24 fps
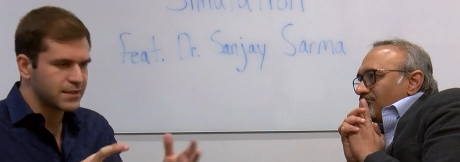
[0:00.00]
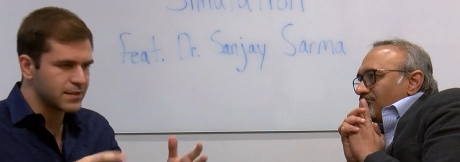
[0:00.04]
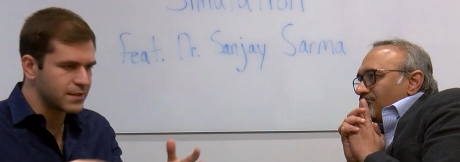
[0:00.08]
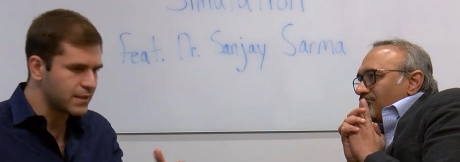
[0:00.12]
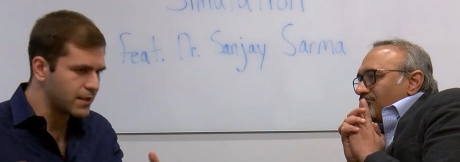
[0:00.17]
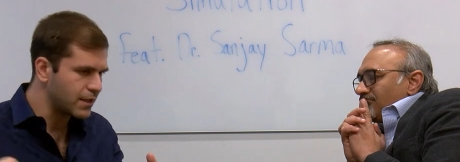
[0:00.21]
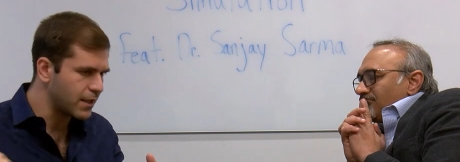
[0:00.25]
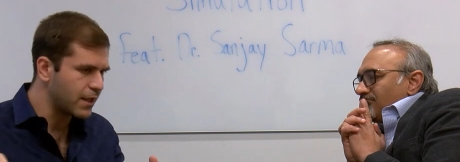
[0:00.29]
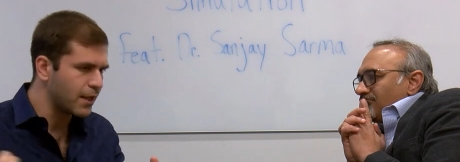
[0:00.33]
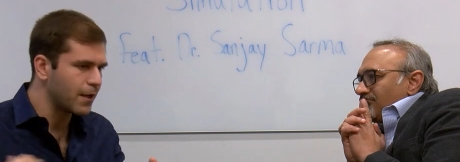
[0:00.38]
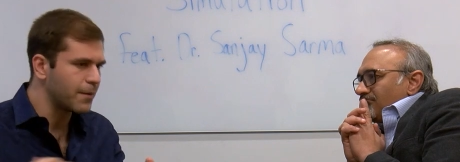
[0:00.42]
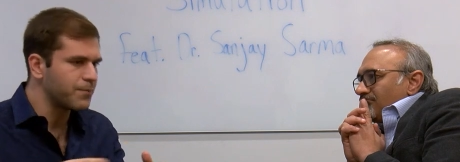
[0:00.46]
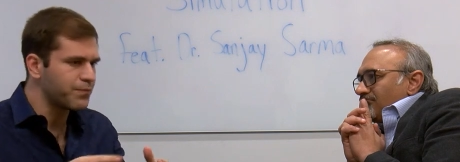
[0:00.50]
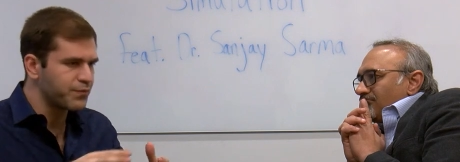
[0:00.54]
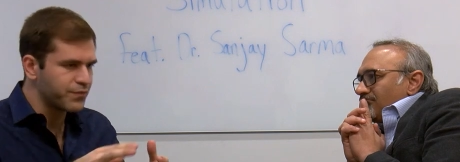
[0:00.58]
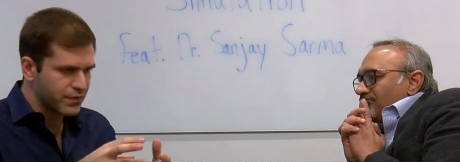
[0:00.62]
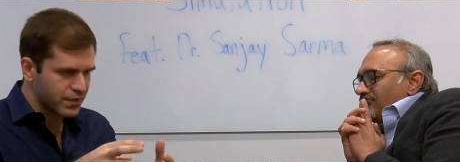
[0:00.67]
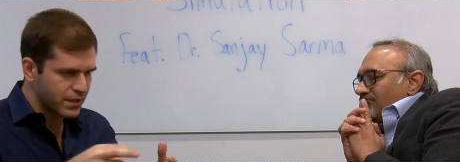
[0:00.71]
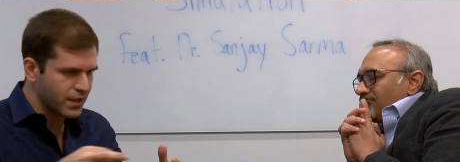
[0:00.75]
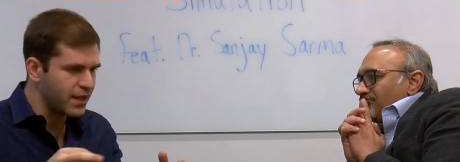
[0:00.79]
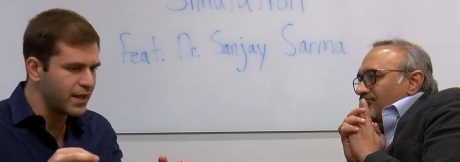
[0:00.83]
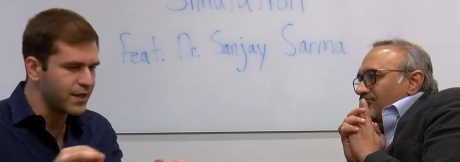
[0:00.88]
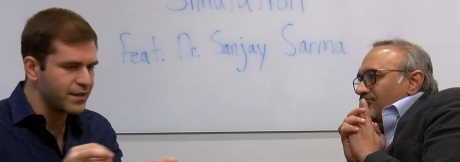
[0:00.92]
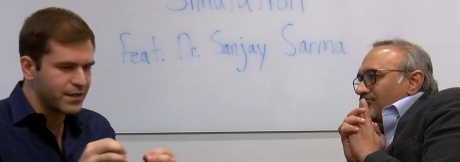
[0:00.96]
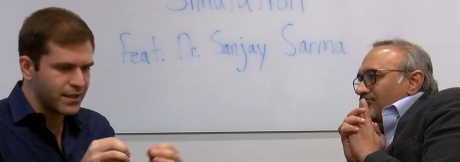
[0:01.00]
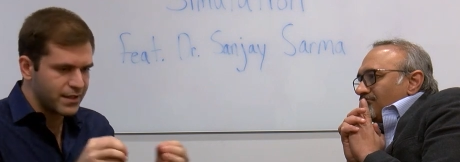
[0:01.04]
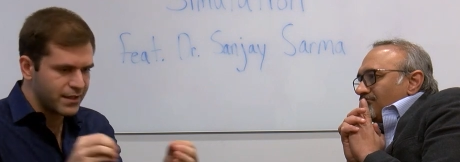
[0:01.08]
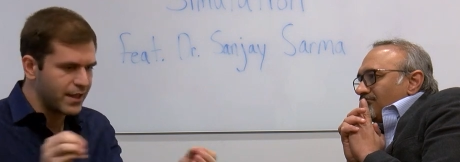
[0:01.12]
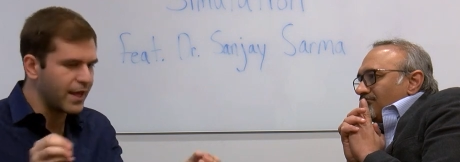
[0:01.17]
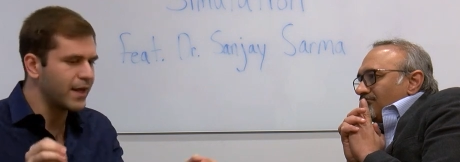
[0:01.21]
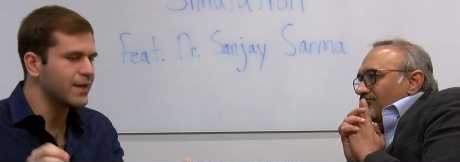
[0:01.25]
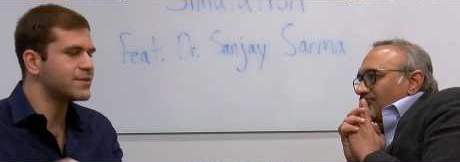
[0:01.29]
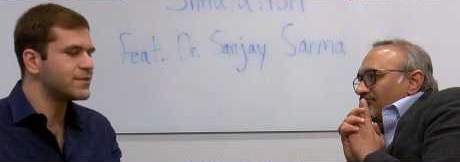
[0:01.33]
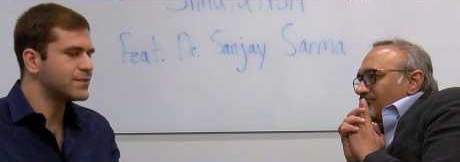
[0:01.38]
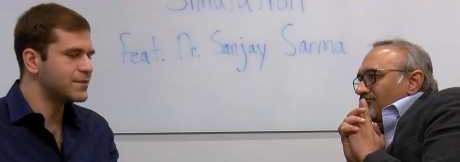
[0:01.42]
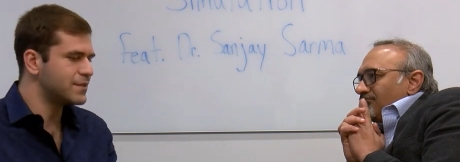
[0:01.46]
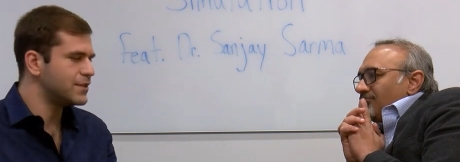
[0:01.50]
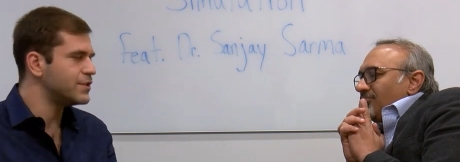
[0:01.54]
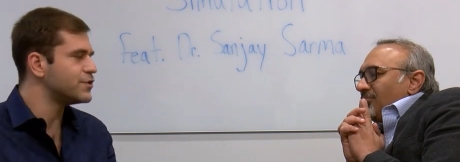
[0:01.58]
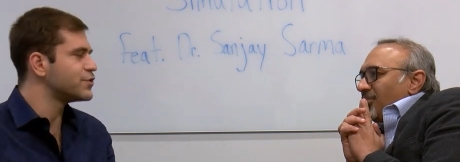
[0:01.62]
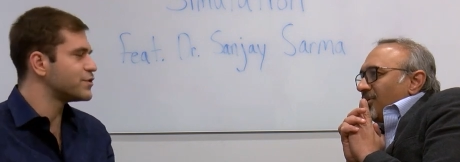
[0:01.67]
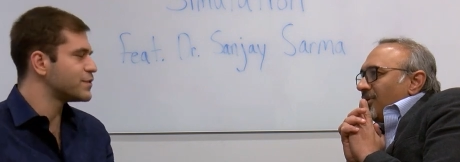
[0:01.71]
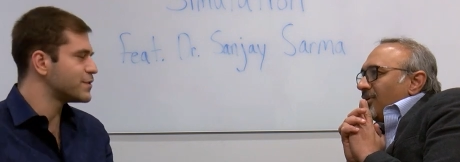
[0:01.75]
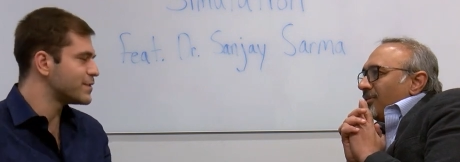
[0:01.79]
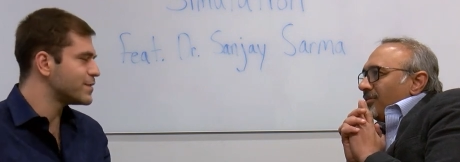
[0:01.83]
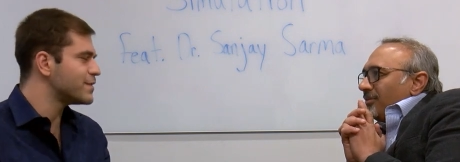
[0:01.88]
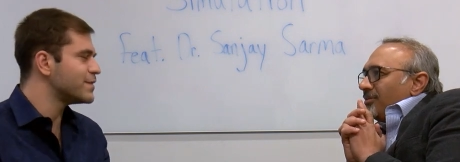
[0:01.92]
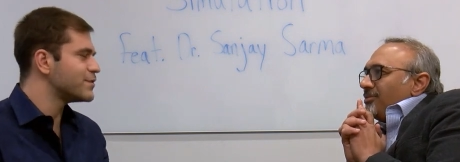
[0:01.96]
Speaker 1: and then teach
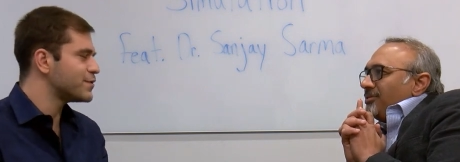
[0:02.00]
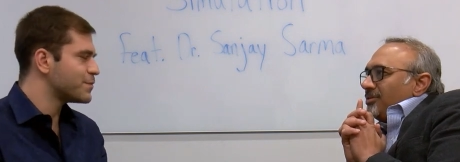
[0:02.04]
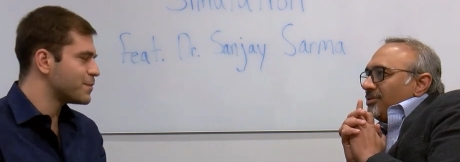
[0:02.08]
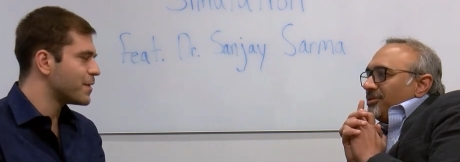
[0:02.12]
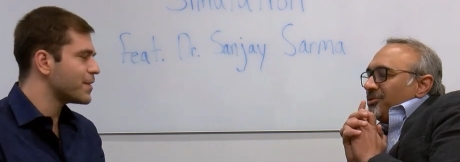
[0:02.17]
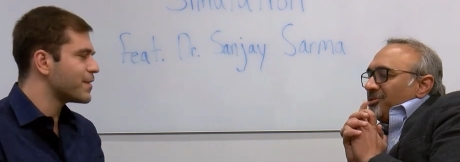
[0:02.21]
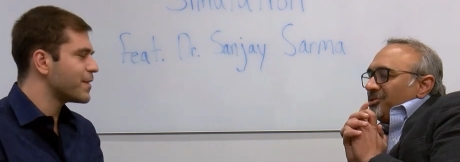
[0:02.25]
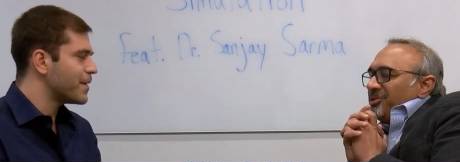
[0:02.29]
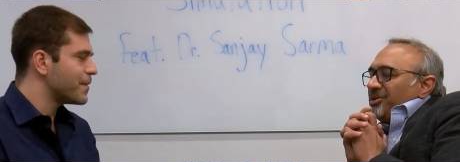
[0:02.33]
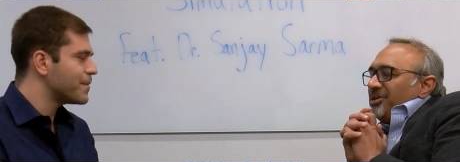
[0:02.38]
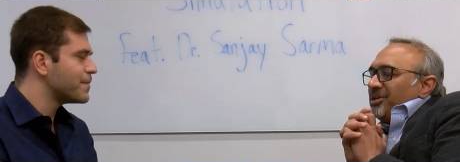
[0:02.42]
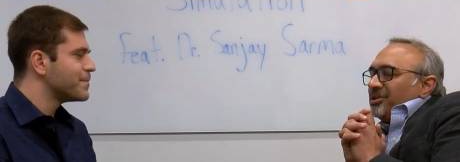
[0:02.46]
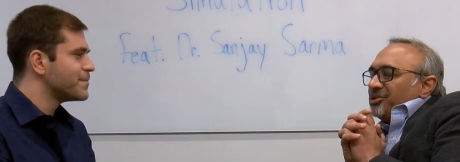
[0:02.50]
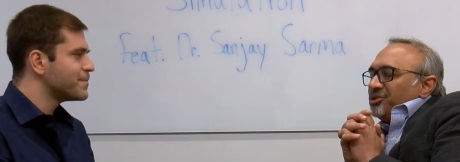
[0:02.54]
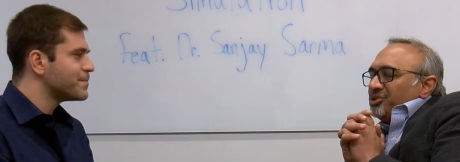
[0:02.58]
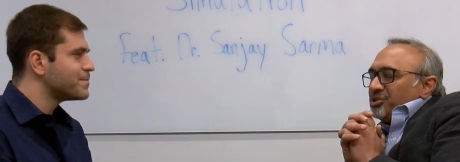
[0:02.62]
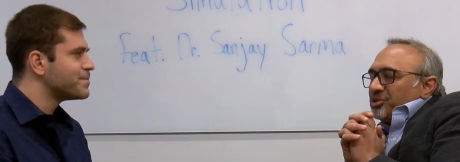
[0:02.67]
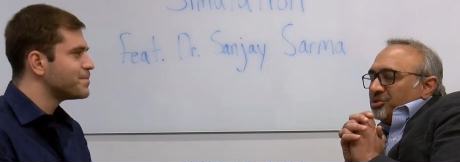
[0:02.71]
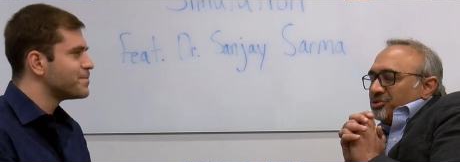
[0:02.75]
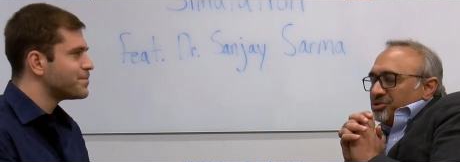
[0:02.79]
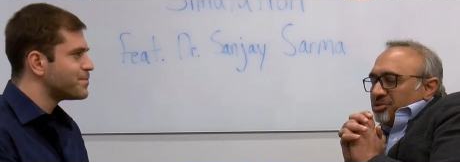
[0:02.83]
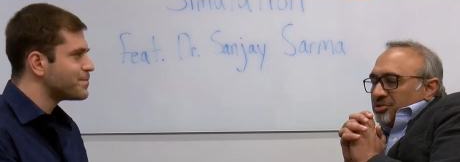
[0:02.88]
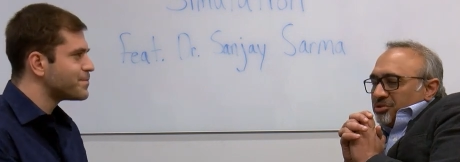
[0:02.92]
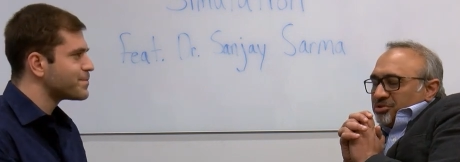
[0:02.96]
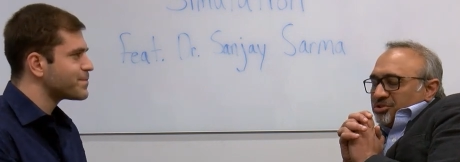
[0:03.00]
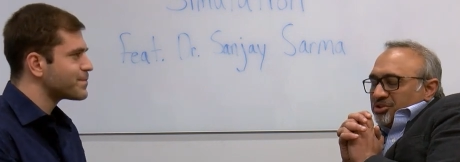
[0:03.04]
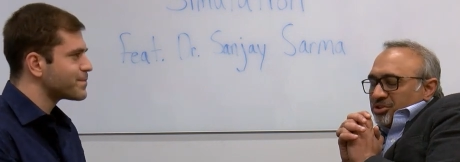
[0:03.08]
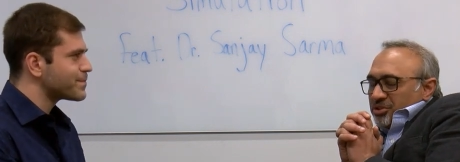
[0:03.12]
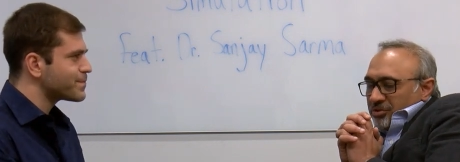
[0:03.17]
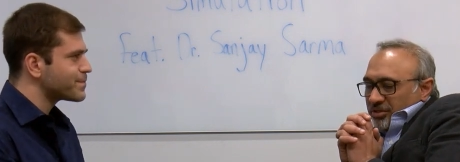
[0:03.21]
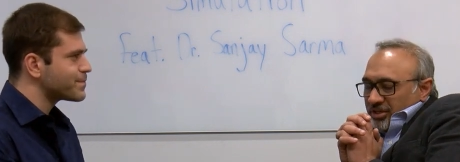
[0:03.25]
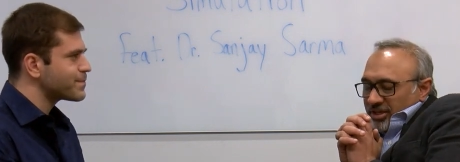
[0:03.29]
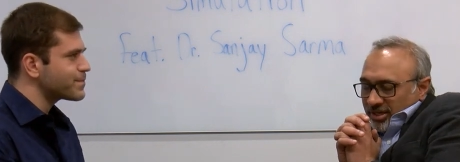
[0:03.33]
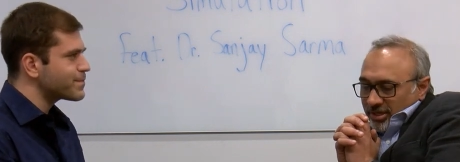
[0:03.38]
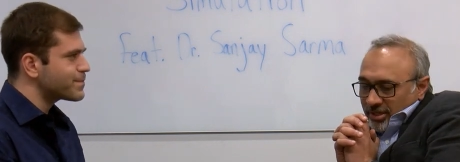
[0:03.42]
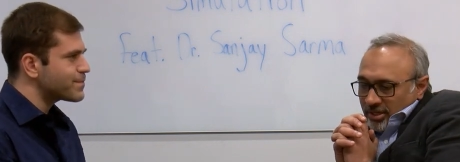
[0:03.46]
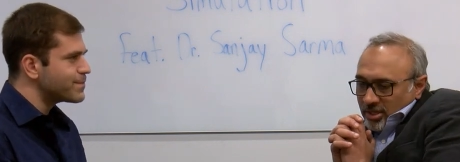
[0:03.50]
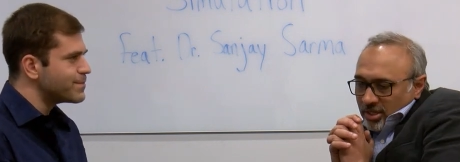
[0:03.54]
us about that. Yeah, sure, yeah.